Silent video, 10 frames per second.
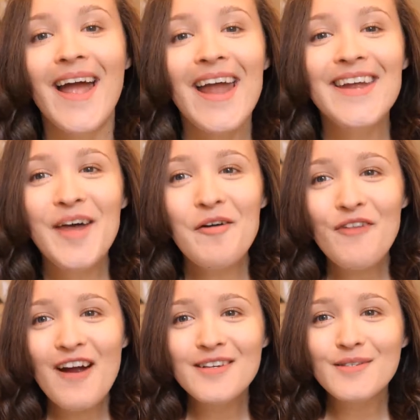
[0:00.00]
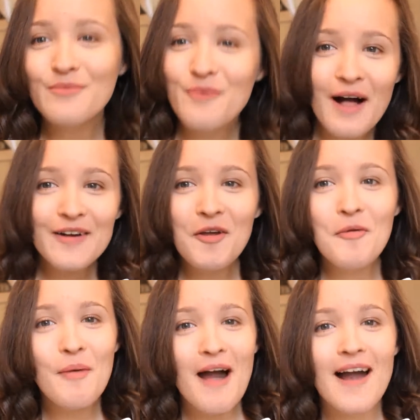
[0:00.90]
Hey there friends,
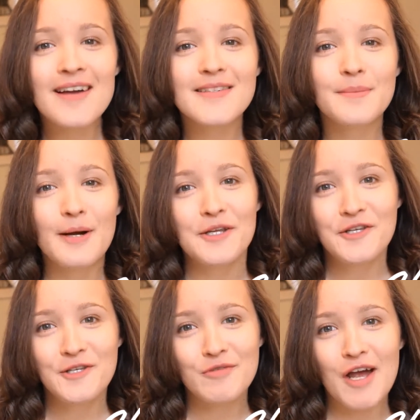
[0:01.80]
welcome back to my YouTube